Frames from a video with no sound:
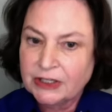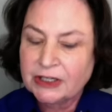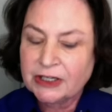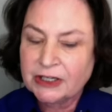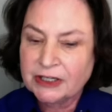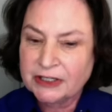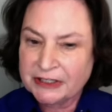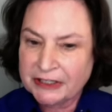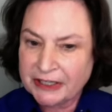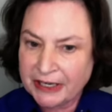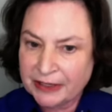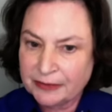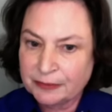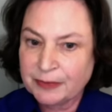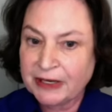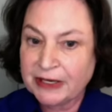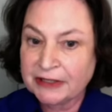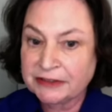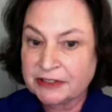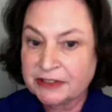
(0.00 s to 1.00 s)
Again,
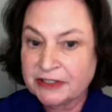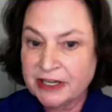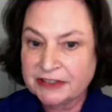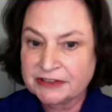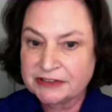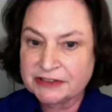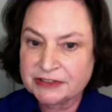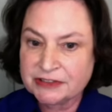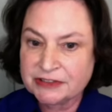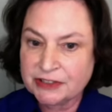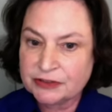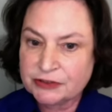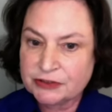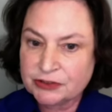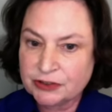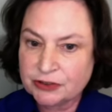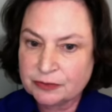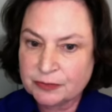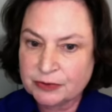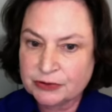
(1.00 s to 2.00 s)
back to that
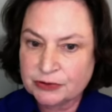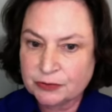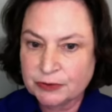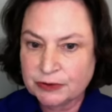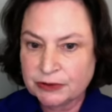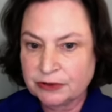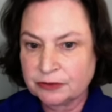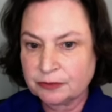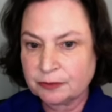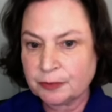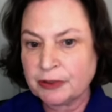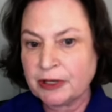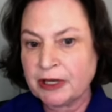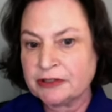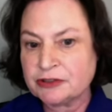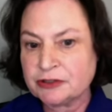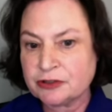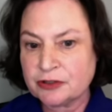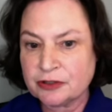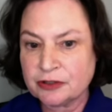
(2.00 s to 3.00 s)
distinction between
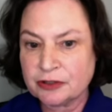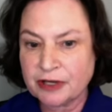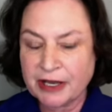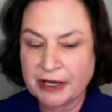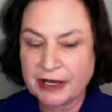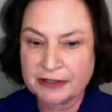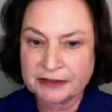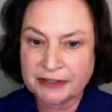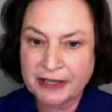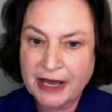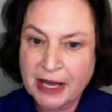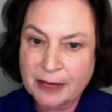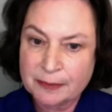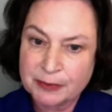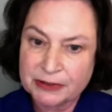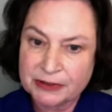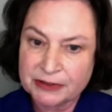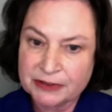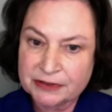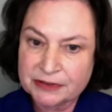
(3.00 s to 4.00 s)
pleasure and
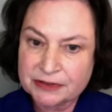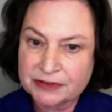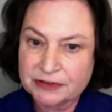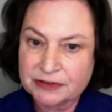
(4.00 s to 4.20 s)
happiness.